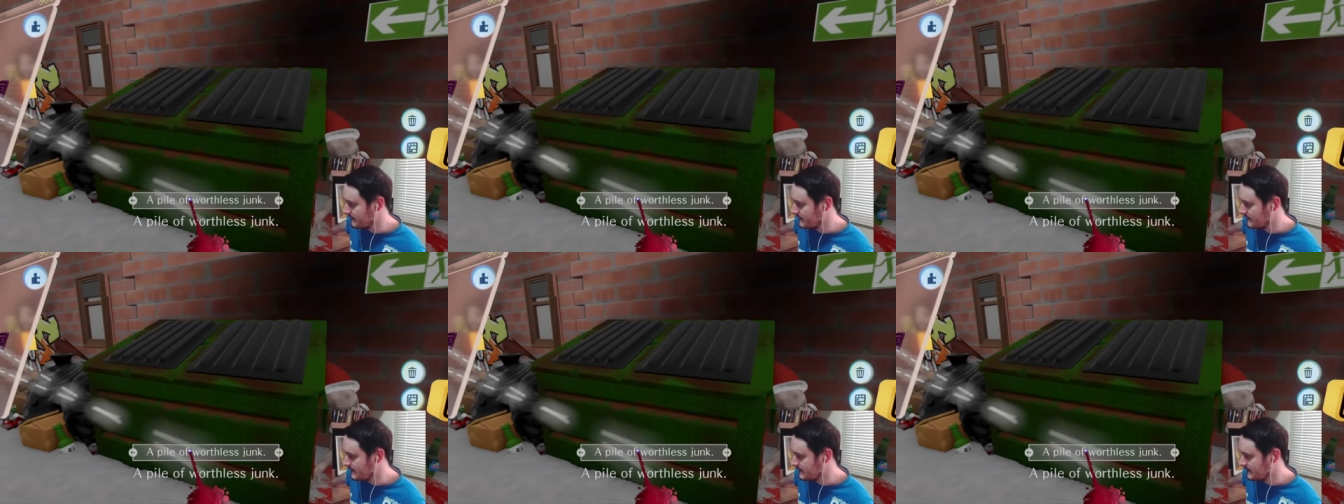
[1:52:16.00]

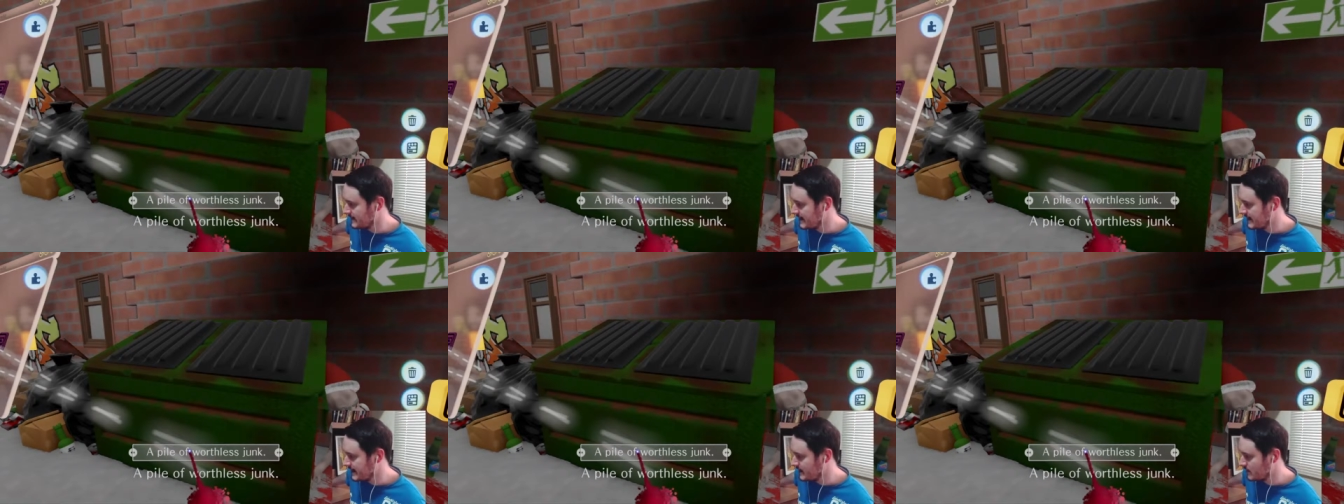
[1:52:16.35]
the
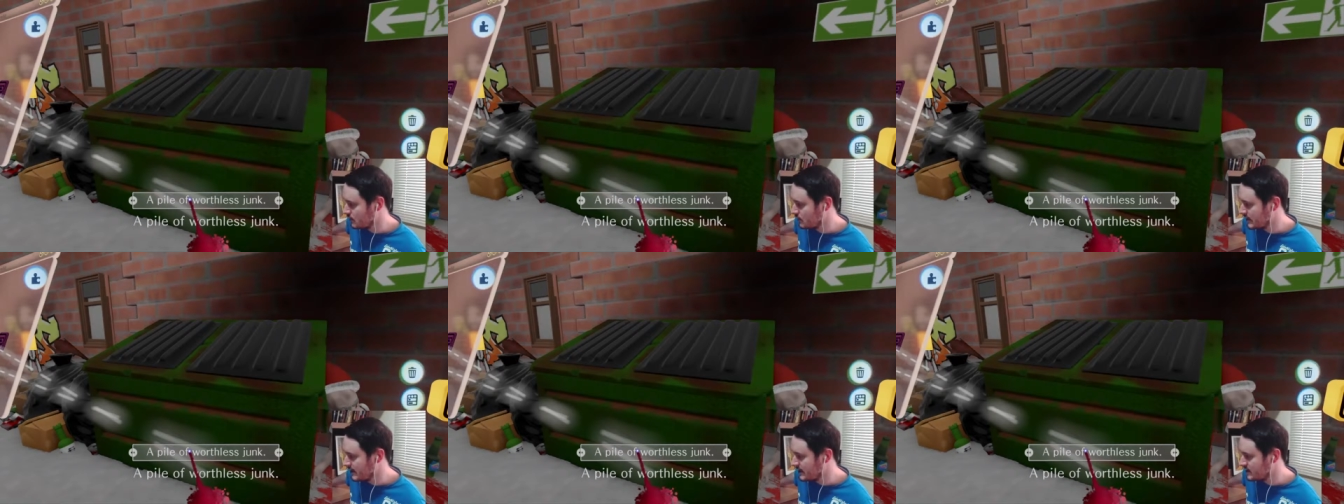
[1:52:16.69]
tag
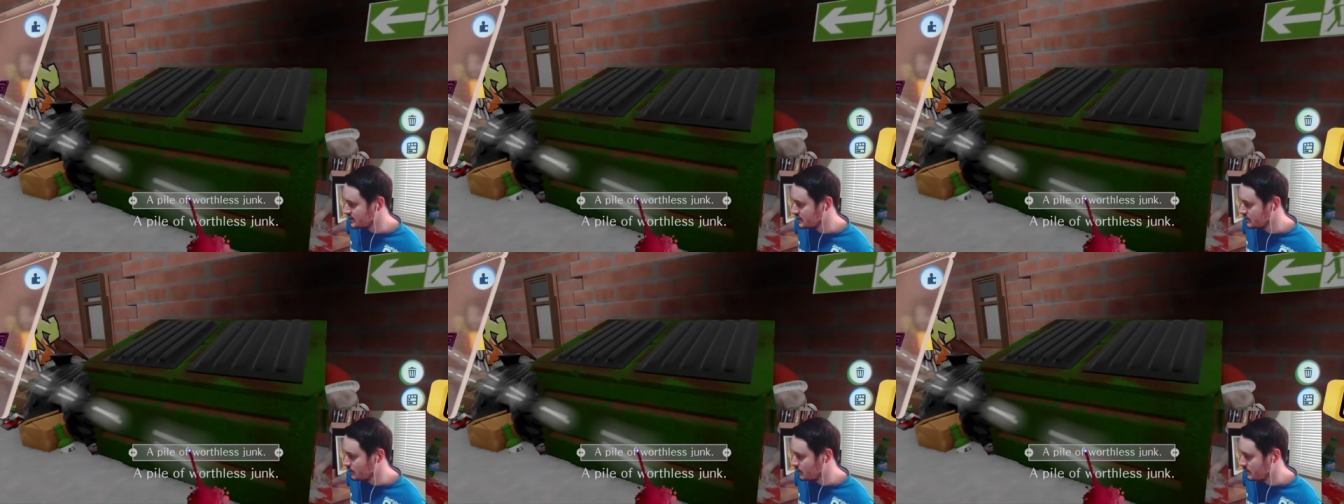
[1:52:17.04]

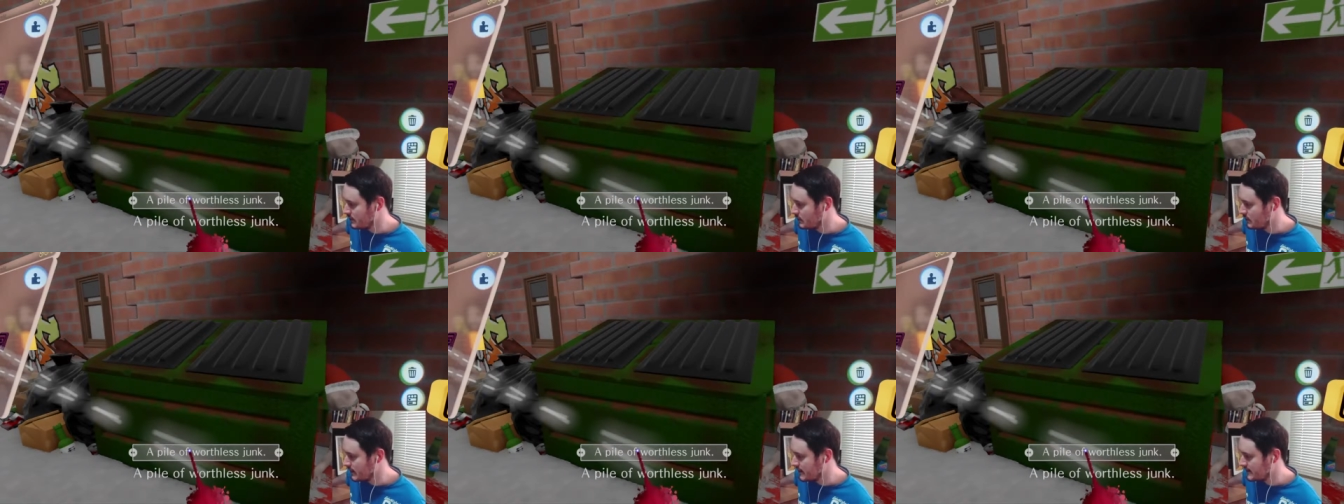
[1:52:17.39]
location will
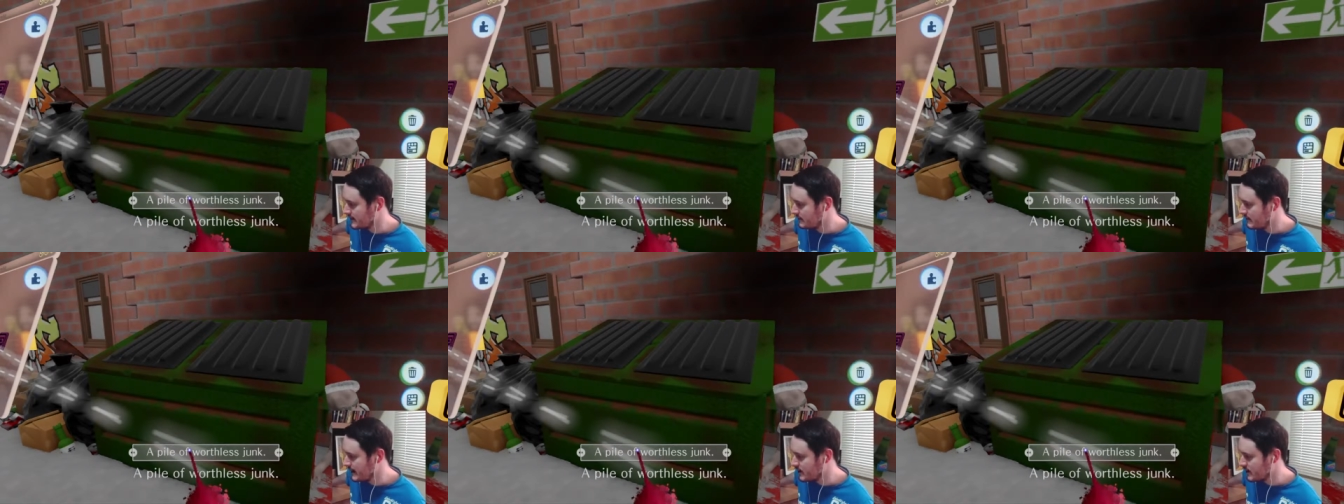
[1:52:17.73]
be where the
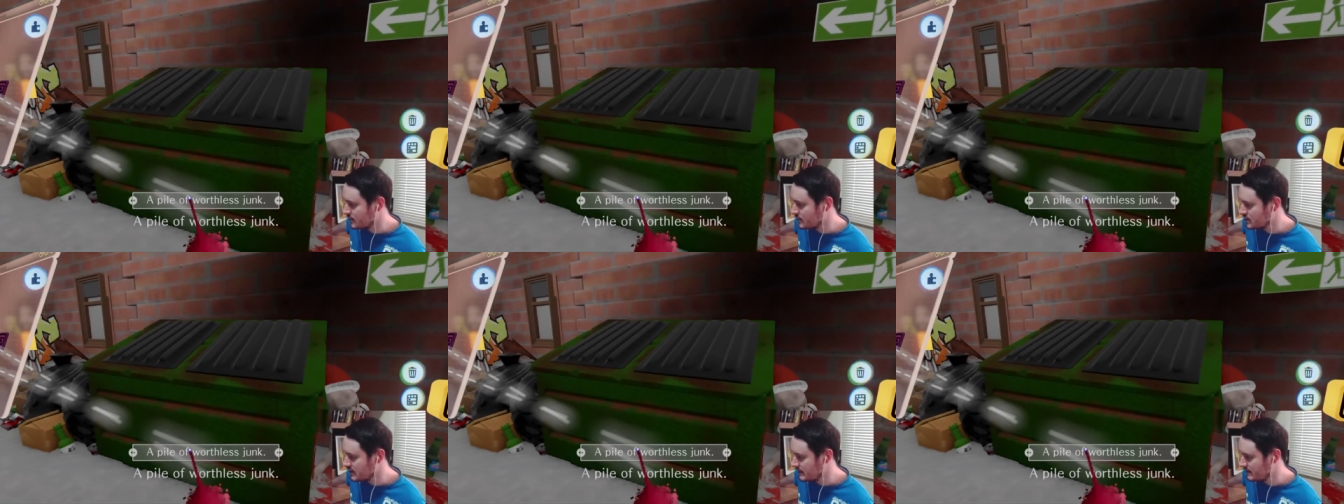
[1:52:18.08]

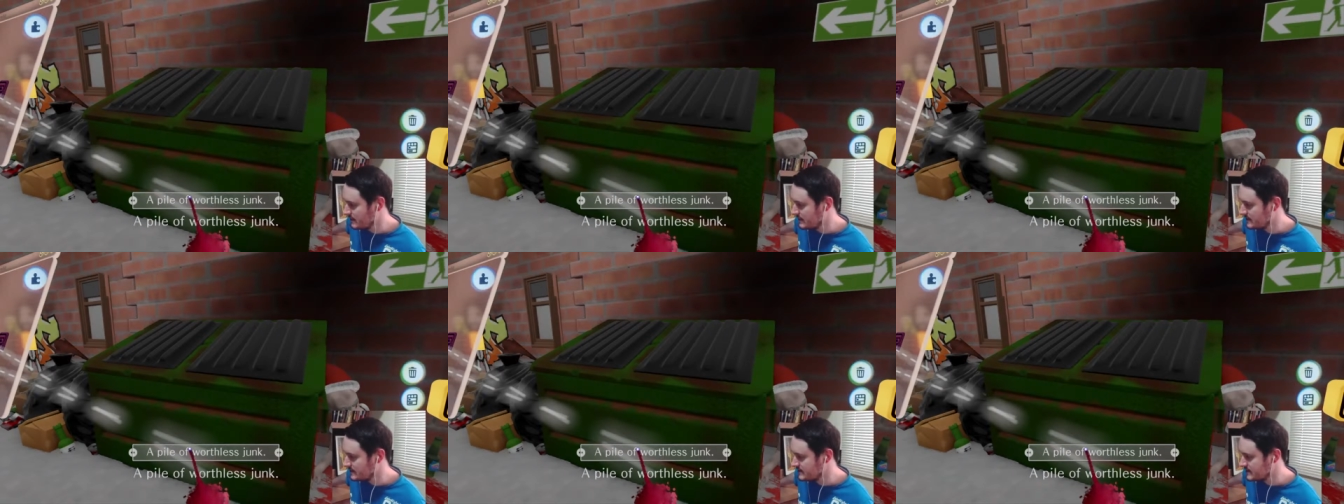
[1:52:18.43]
microchip
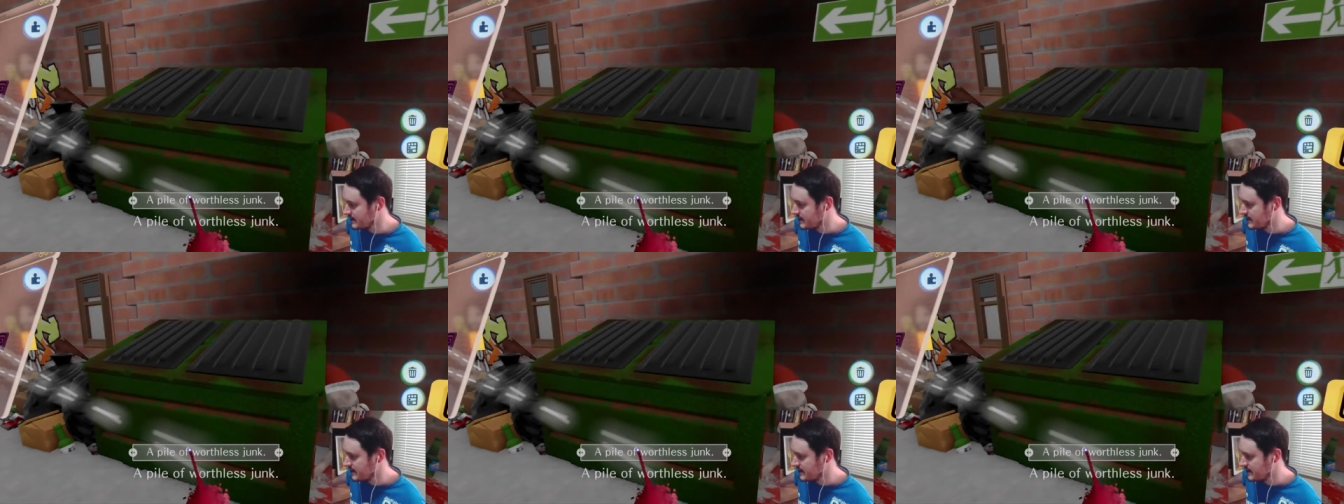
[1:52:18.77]
is,